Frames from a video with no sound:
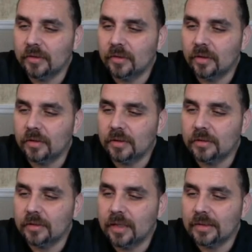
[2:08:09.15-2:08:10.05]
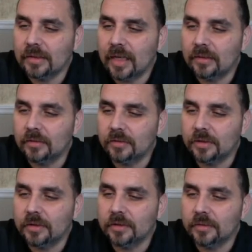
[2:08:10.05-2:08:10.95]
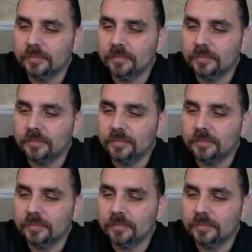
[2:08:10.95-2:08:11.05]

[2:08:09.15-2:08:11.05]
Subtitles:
They're all into that tactical shit.